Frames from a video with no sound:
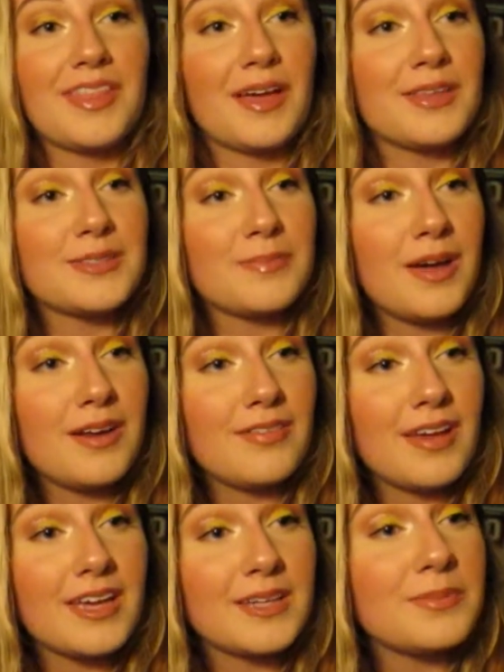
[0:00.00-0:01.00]
that
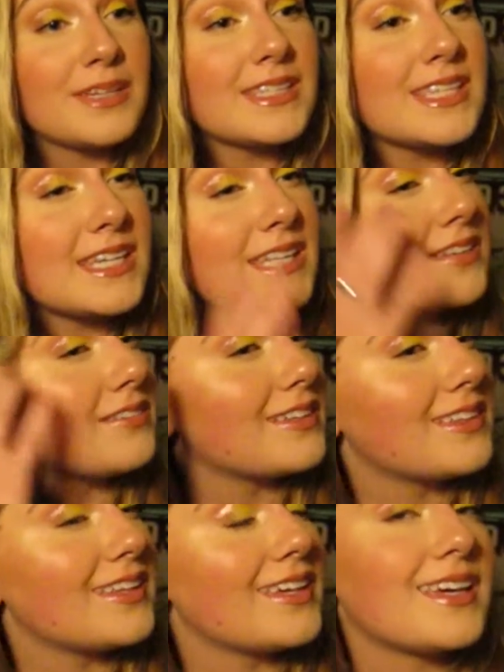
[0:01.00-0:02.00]
Spotify had picked it and
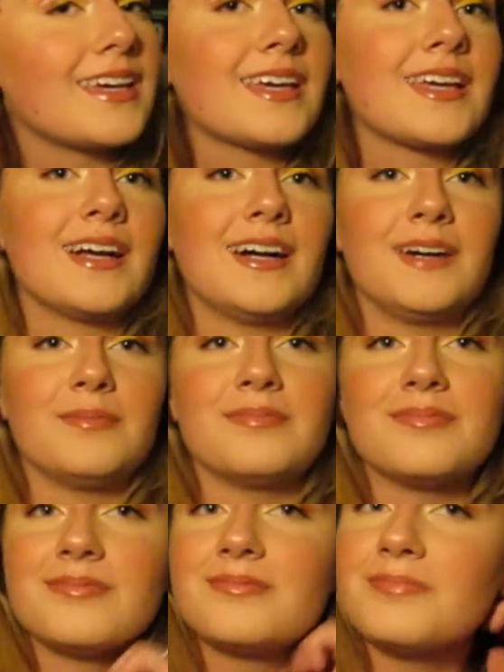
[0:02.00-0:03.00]
everything.
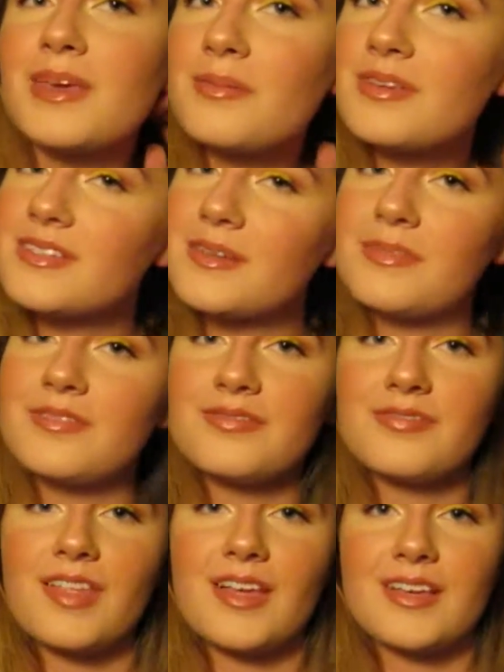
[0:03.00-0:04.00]
Maybe some of
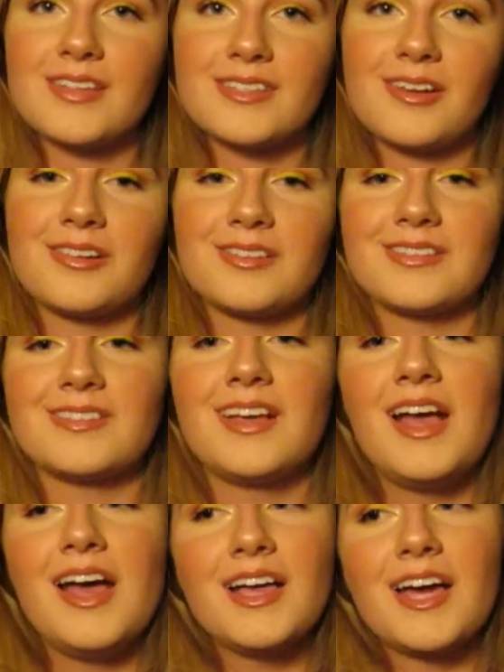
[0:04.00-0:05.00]
the song
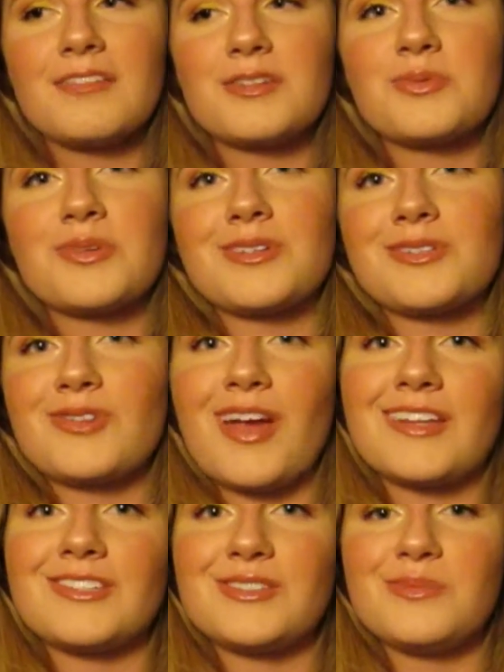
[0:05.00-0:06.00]
covers were a
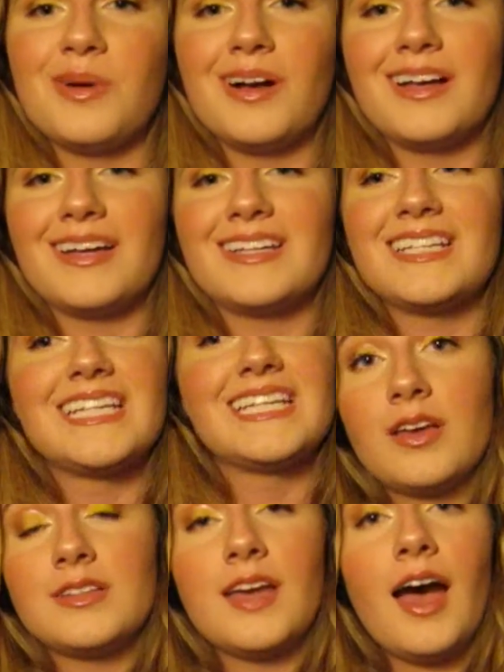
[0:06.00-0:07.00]
stretch, but
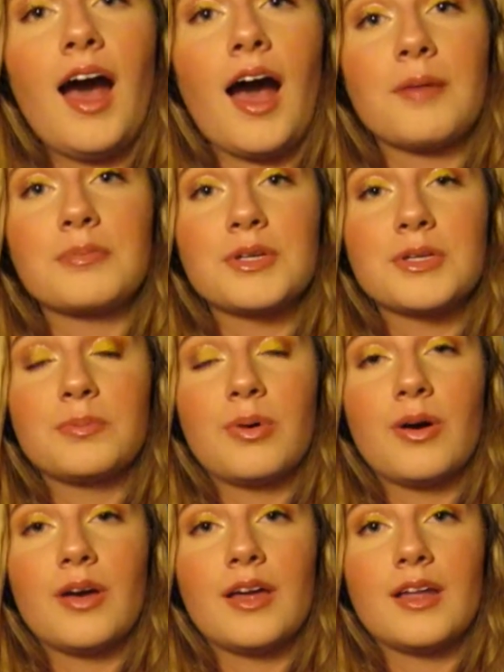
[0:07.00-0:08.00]
yeah, I'm gonna
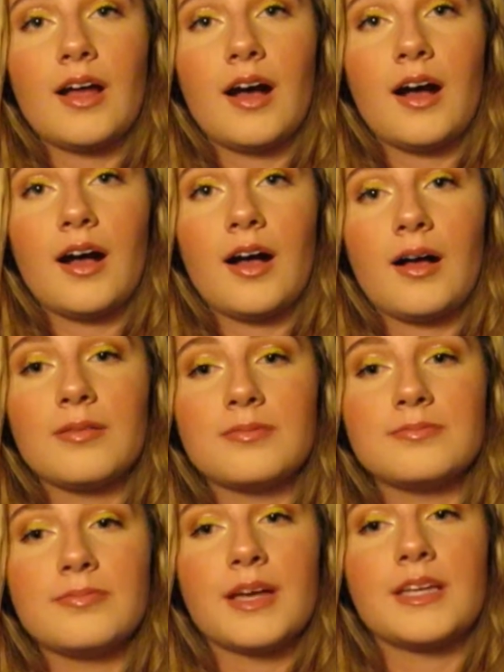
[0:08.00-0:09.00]
put
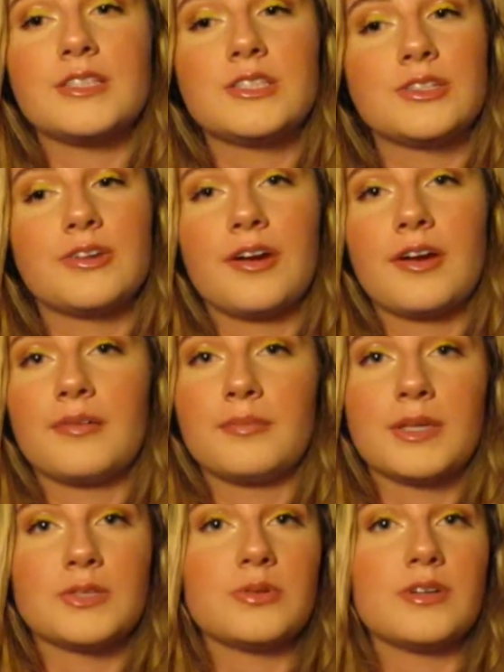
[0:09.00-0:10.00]
my Instagram,
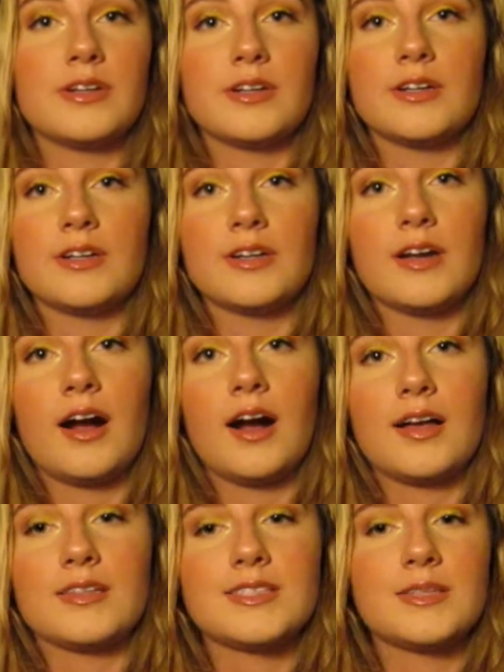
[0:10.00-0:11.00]
my Twitter,
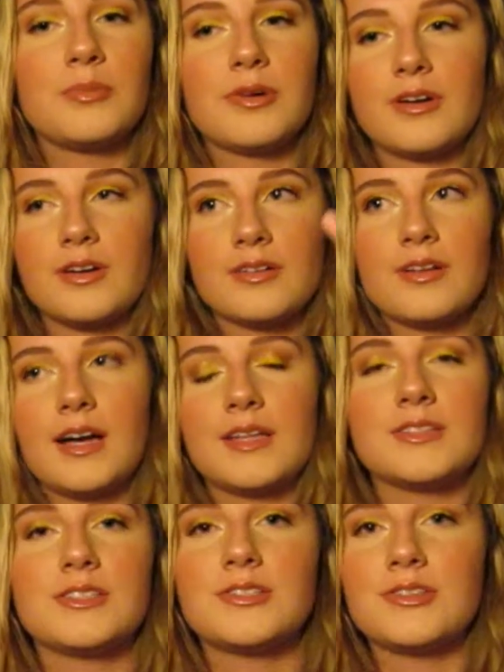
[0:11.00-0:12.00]
somewhere
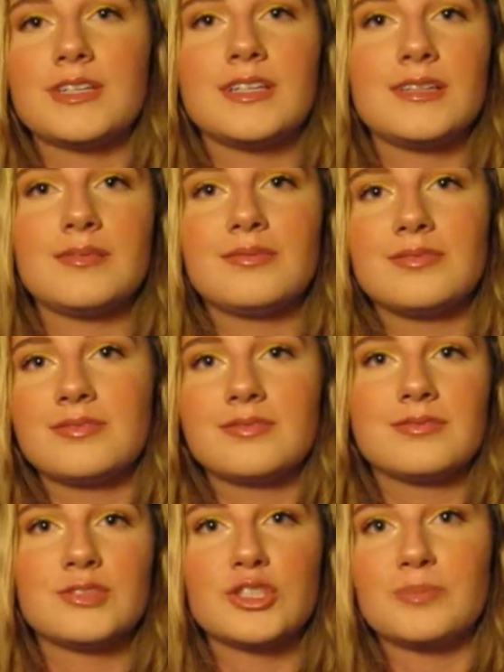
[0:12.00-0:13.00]
on the screen.
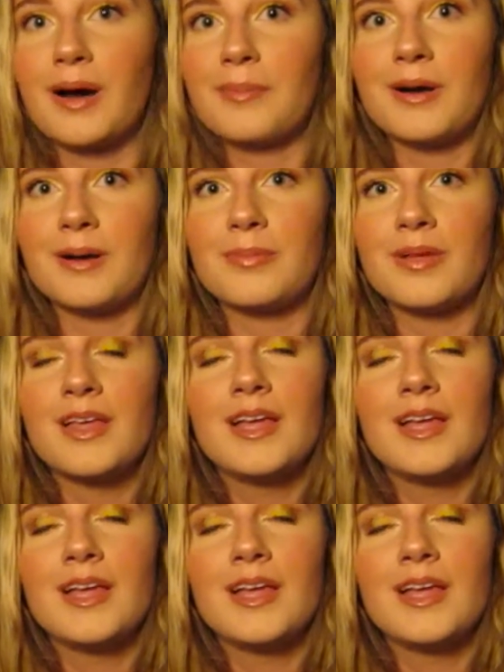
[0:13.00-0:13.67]
Should pop up,